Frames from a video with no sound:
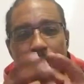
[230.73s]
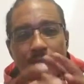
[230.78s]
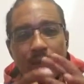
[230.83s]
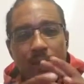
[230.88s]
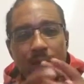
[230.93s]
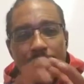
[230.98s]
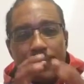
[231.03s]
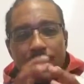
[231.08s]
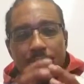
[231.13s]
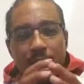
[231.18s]

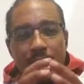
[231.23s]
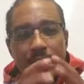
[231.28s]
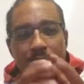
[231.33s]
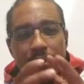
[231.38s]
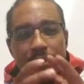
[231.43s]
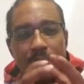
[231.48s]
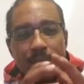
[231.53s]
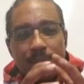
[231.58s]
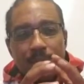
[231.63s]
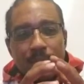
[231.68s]
of
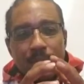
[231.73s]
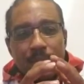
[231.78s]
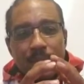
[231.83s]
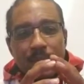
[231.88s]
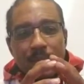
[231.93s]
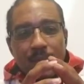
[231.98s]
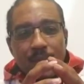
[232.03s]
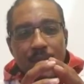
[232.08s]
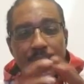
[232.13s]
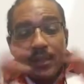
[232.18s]
this
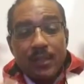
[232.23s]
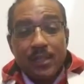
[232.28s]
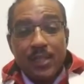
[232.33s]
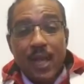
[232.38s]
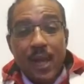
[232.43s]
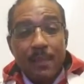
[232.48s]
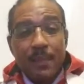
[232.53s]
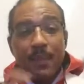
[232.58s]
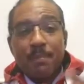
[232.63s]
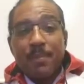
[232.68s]

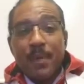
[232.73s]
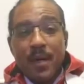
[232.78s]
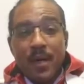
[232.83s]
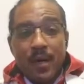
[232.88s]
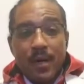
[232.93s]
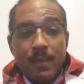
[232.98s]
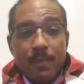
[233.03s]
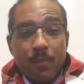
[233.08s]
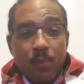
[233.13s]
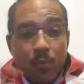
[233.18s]
atomic
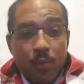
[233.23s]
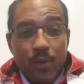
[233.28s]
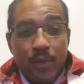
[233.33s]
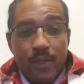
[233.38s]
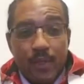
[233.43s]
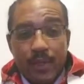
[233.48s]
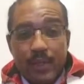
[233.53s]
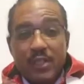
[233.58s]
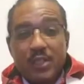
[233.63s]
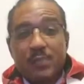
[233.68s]
bomb when
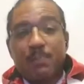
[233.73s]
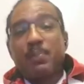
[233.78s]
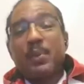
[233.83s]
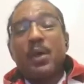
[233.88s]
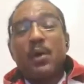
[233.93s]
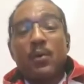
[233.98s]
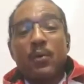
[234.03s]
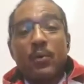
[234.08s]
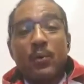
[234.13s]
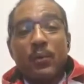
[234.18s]
it
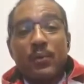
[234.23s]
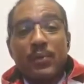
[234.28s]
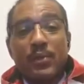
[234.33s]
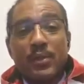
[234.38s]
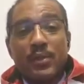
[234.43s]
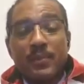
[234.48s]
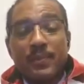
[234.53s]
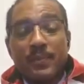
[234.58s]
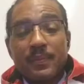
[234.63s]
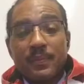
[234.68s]

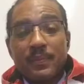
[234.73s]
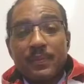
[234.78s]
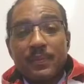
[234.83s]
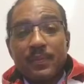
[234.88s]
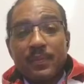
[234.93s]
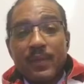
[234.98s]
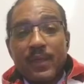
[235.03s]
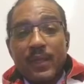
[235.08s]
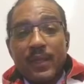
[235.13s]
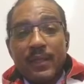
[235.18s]
explodes
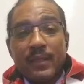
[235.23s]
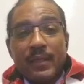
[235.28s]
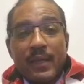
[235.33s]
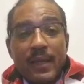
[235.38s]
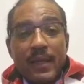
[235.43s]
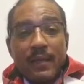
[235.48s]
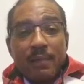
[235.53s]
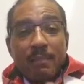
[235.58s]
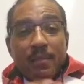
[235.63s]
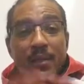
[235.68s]

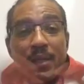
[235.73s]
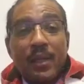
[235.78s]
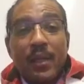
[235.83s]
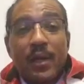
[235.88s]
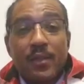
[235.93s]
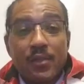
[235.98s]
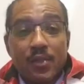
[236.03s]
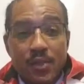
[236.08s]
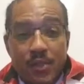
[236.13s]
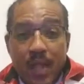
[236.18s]
that could be
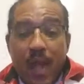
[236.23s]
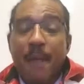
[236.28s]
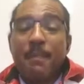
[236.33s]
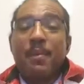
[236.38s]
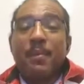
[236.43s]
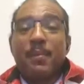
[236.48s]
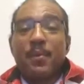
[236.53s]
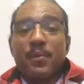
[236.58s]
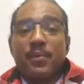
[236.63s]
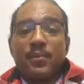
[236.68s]

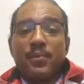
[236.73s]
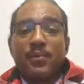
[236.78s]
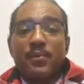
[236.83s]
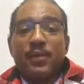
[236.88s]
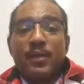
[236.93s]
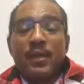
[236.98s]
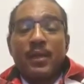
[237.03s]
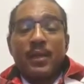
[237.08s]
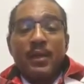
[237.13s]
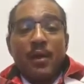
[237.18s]
unstoppable.
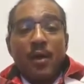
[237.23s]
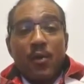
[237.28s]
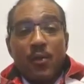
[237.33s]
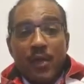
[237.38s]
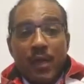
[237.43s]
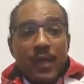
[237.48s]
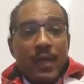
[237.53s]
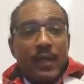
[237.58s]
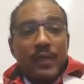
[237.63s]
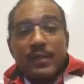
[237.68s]

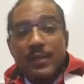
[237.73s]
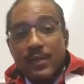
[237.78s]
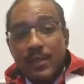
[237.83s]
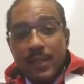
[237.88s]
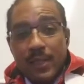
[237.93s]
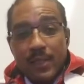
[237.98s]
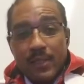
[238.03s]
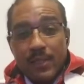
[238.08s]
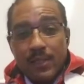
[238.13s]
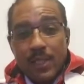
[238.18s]
Okay, until
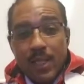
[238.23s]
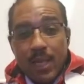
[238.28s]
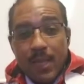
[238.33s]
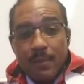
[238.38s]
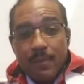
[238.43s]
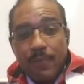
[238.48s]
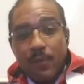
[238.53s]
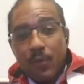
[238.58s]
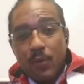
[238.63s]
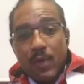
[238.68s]
next time,
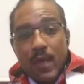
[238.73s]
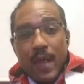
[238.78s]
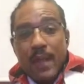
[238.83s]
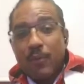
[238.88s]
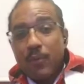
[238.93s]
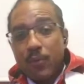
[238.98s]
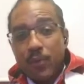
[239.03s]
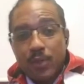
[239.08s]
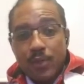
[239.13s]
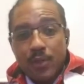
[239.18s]
if you
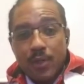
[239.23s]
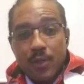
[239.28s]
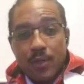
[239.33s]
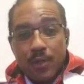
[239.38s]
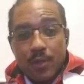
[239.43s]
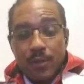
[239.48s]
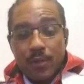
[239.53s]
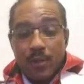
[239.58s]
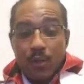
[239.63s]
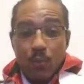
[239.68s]
like what you
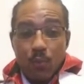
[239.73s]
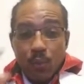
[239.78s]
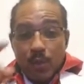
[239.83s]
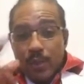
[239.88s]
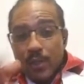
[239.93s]
heard and you want